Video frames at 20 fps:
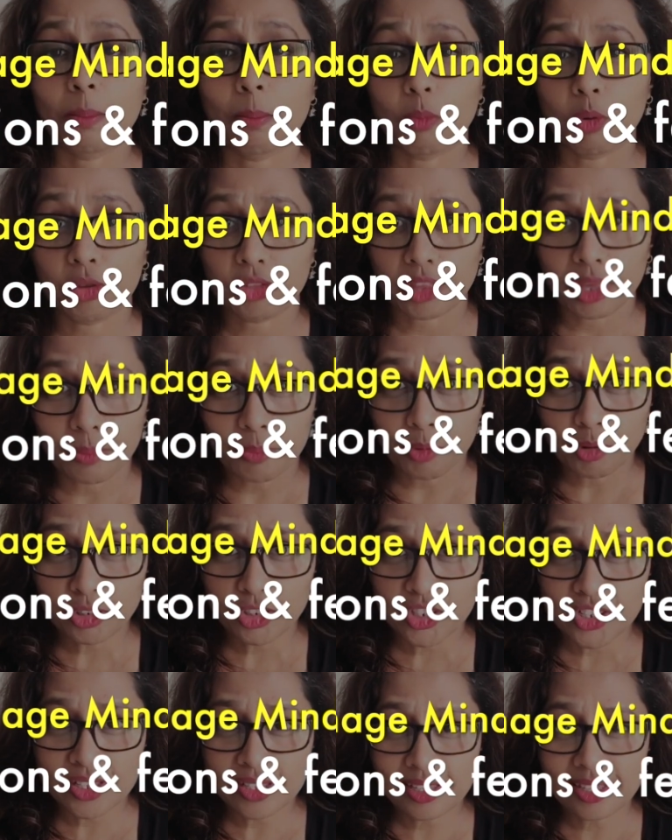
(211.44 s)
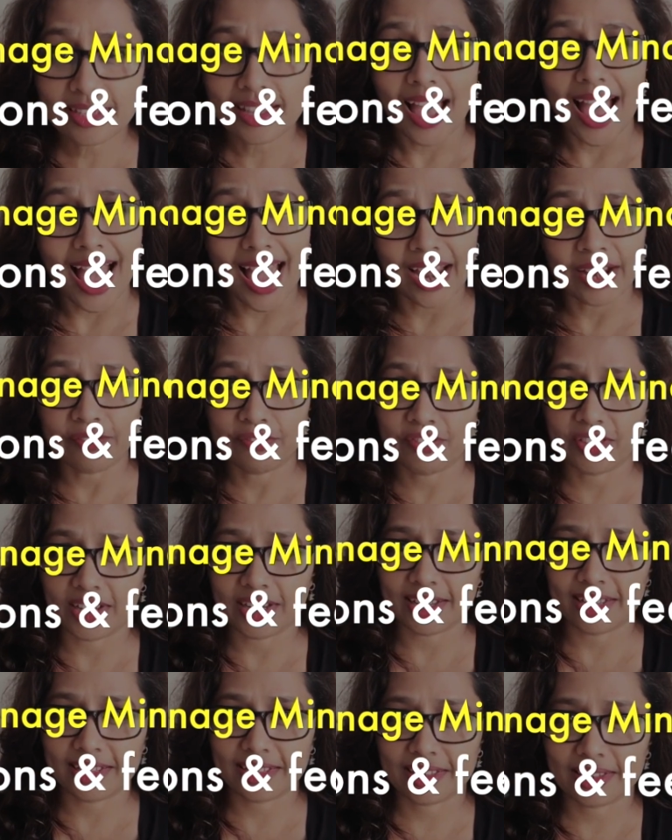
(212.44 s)
both emotions and
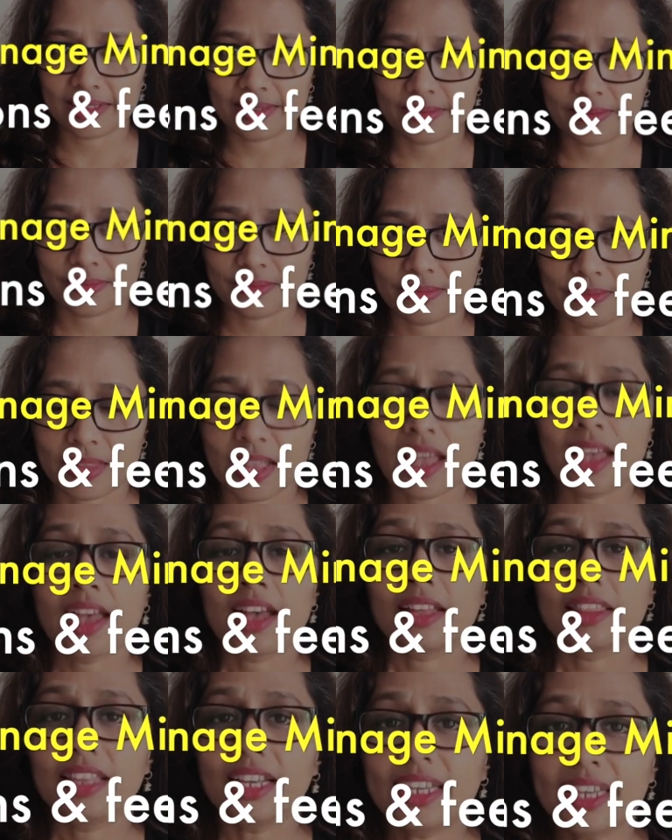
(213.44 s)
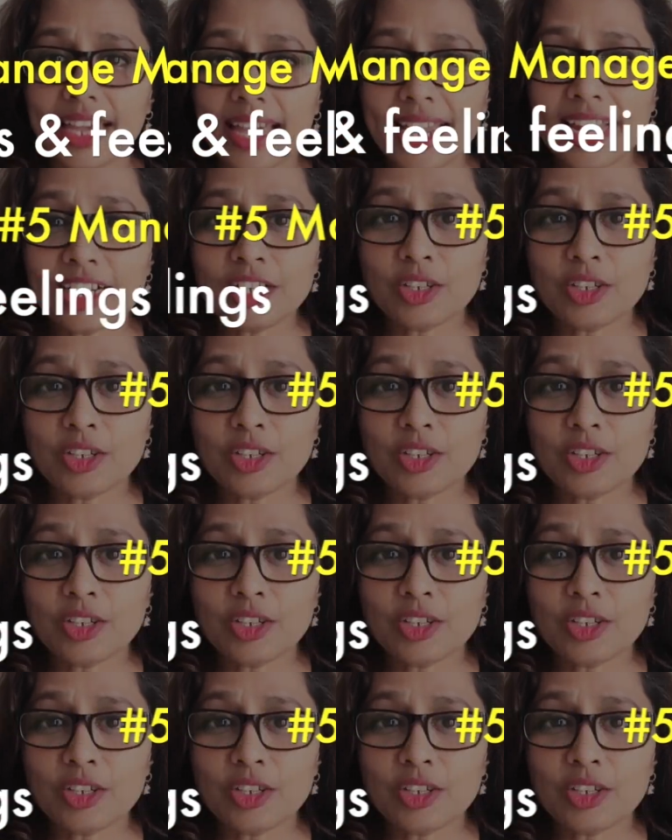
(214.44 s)
feelings. The key